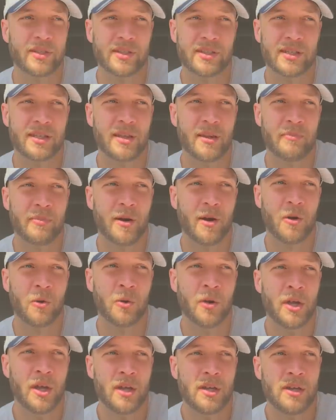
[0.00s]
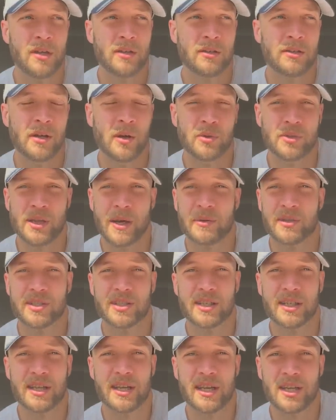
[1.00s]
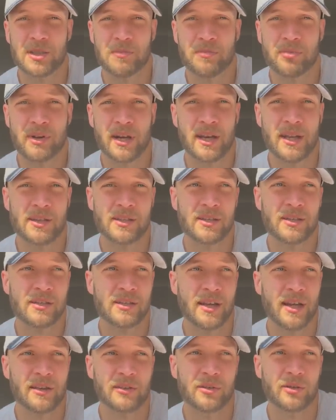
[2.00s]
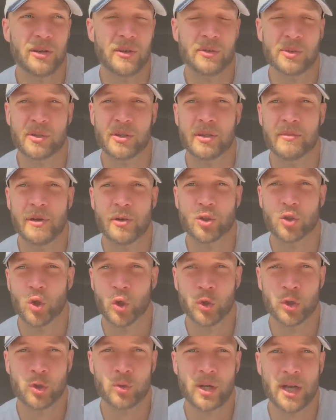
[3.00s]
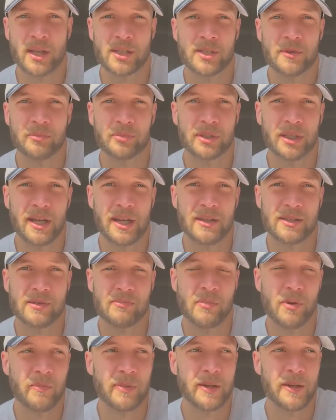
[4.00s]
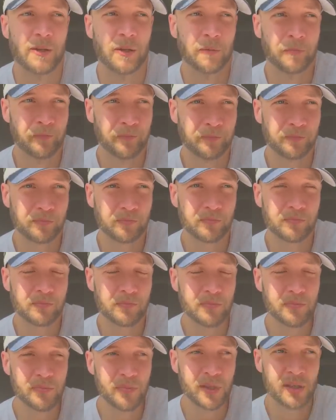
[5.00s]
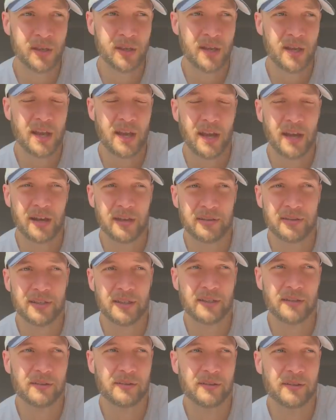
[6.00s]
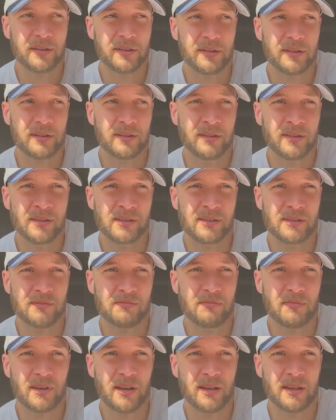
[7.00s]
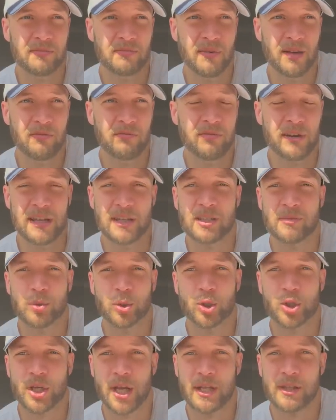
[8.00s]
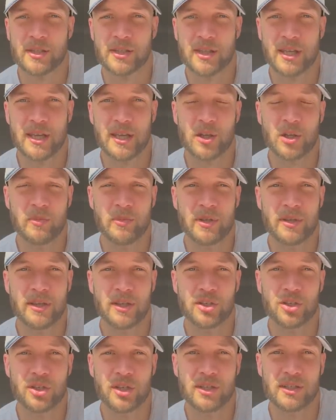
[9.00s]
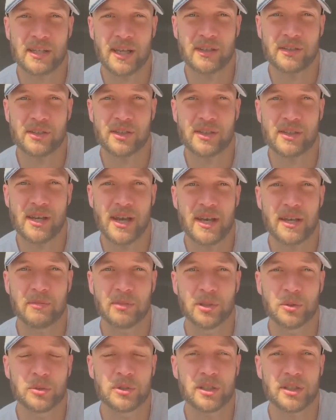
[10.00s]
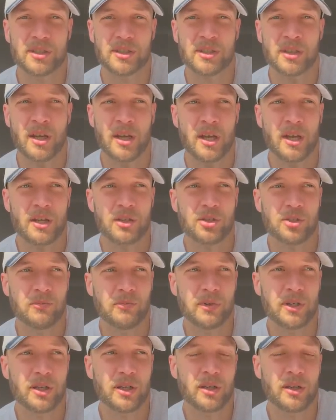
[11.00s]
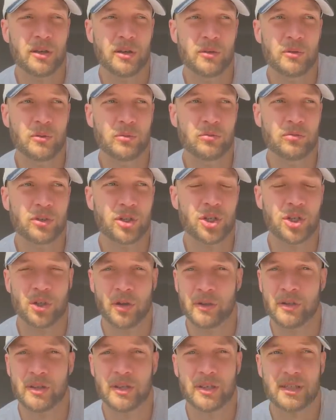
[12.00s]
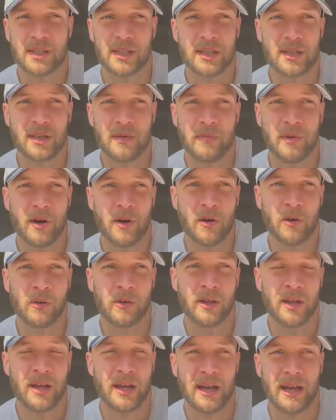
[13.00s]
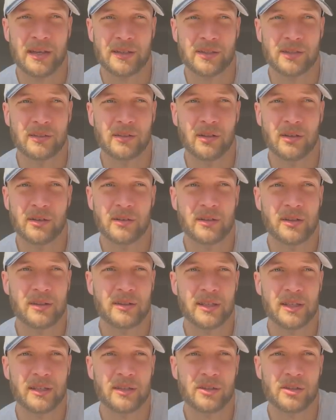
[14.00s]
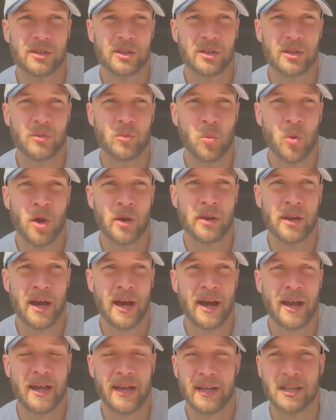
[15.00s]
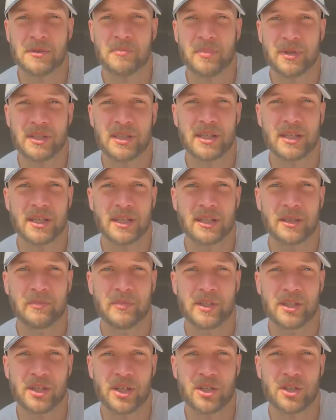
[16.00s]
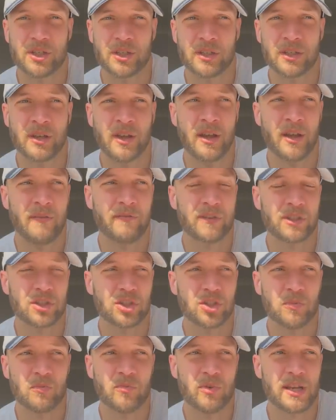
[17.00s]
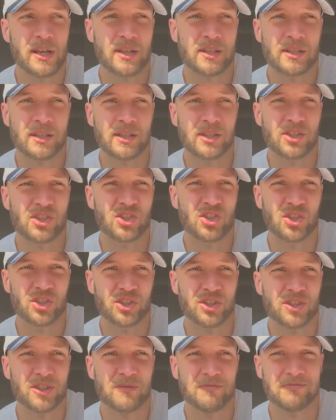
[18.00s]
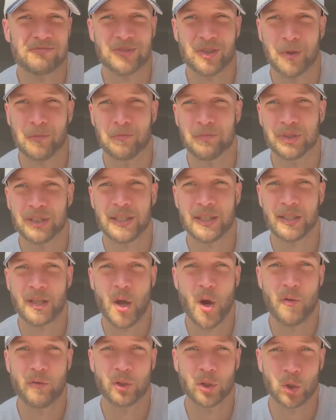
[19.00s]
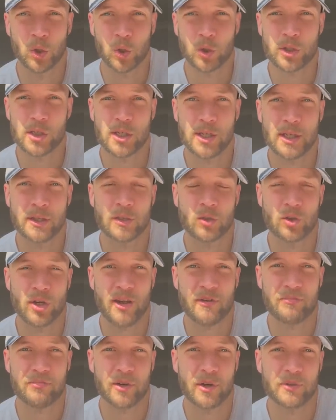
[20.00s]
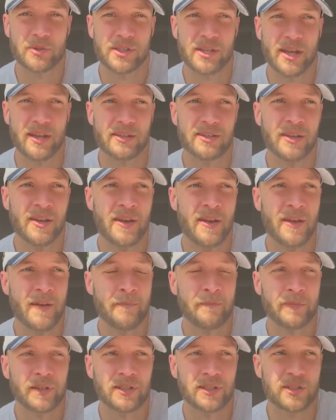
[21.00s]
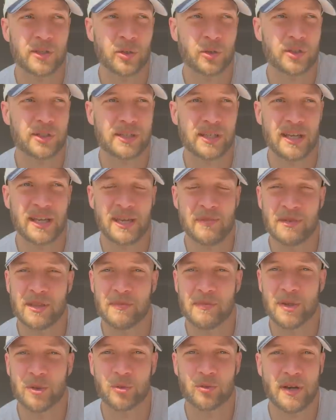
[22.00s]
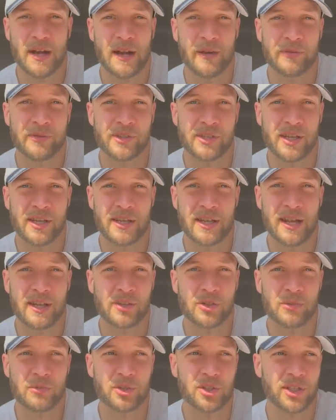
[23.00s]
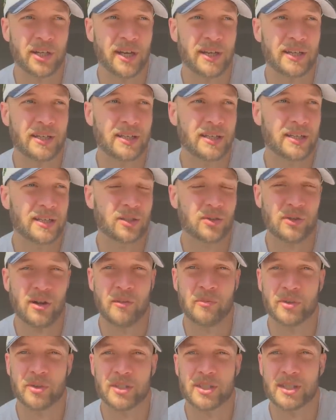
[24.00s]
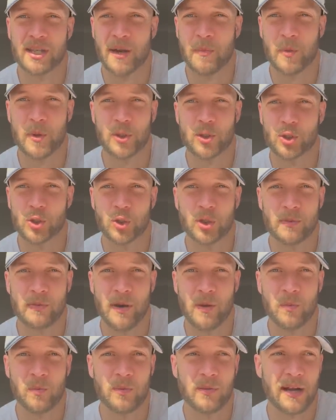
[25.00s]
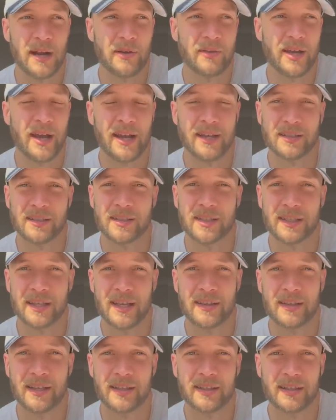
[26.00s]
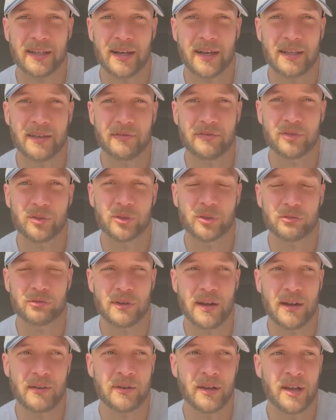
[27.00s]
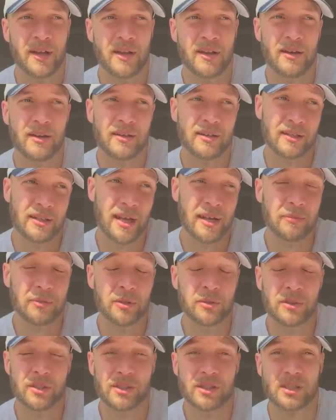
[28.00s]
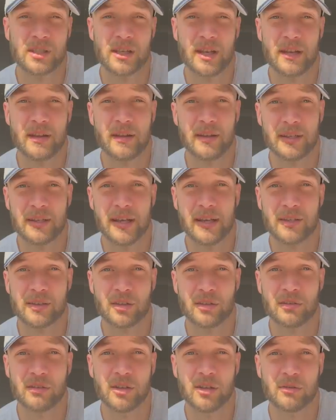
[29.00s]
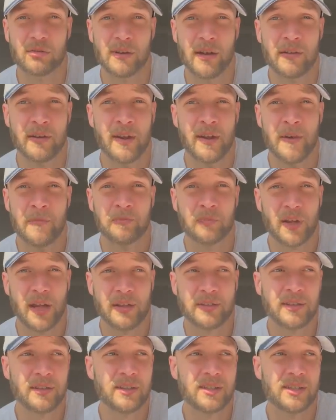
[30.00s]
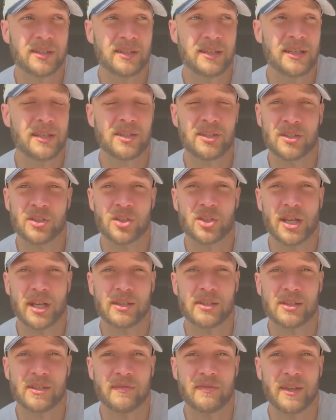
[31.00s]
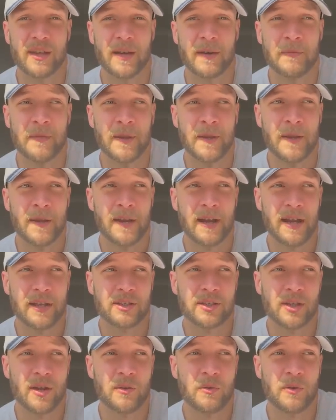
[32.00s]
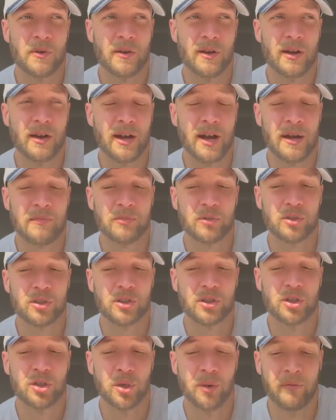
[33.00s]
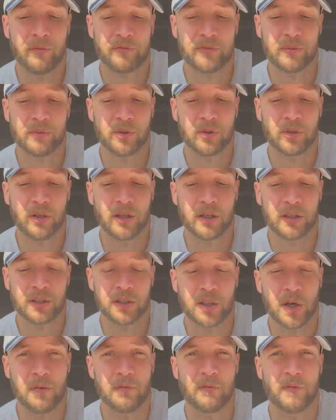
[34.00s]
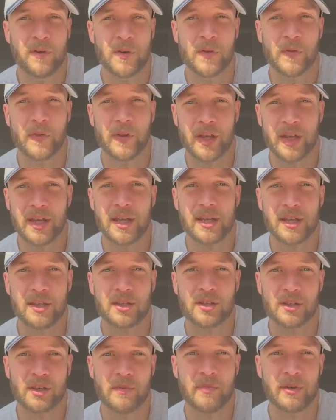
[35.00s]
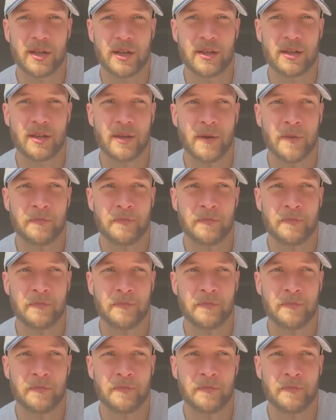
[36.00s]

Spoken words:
Senior Bowl knows that I was singing his praises. I thought he was one of the most underrated players in Mobile. I think that there's a reasonable chance that he could be this year's answer to Abe Lucas, somebody who shone at the Senior Bowl, has a lot of the things that you want at his particular position, for some reason is just completely overlooked in the draft process. The Seahawks take him in the middle rounds and he ends up shining, and in 12 months time we're talking about how the heck did they get that guy in the fourth round, and in Abe Lucas's case the third round. I think there's a decent chance of that. So I'm comfortable and confident that he's going to be